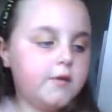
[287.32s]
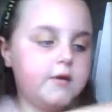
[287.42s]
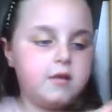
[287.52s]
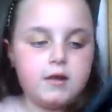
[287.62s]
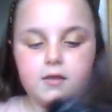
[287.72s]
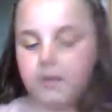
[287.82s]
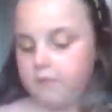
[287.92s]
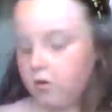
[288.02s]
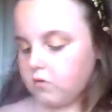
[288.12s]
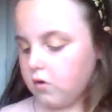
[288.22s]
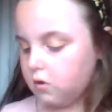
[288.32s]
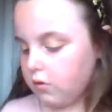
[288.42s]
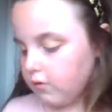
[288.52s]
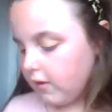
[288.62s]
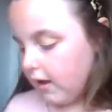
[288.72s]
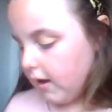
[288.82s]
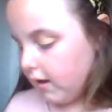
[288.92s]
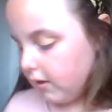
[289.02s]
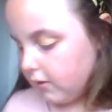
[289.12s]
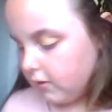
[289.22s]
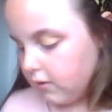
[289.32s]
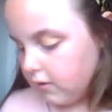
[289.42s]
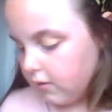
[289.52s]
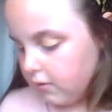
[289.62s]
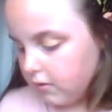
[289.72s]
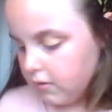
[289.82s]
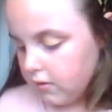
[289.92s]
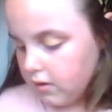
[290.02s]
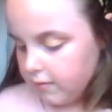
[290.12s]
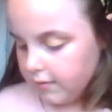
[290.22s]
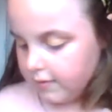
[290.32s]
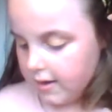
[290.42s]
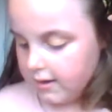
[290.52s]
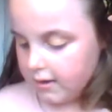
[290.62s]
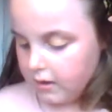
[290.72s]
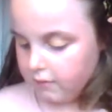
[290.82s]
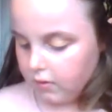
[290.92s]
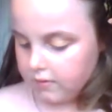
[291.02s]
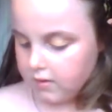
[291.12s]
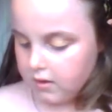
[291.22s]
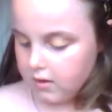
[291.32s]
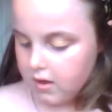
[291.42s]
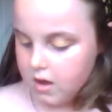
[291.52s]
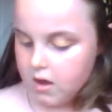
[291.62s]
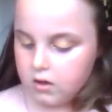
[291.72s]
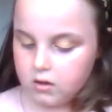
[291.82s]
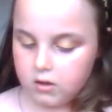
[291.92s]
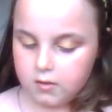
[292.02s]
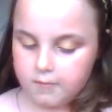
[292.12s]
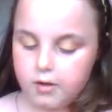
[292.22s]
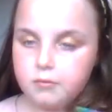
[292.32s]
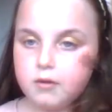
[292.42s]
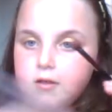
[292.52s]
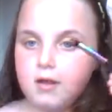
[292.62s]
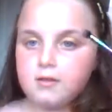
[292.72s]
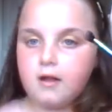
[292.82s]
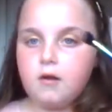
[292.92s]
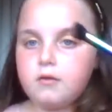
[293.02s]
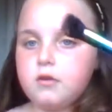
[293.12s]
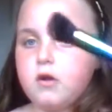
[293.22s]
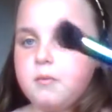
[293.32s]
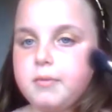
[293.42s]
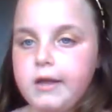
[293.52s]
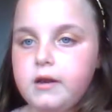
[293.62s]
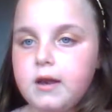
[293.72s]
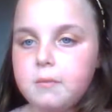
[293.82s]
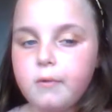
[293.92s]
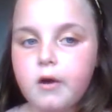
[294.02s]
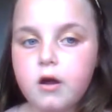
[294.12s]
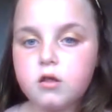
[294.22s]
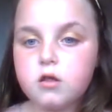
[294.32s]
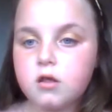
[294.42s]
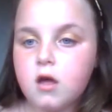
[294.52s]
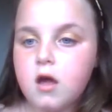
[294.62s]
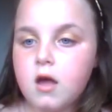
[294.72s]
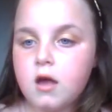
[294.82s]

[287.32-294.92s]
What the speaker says: You want to take that rose gold, and that's kind of like a rusty colour, but you want to take that on your blending brush,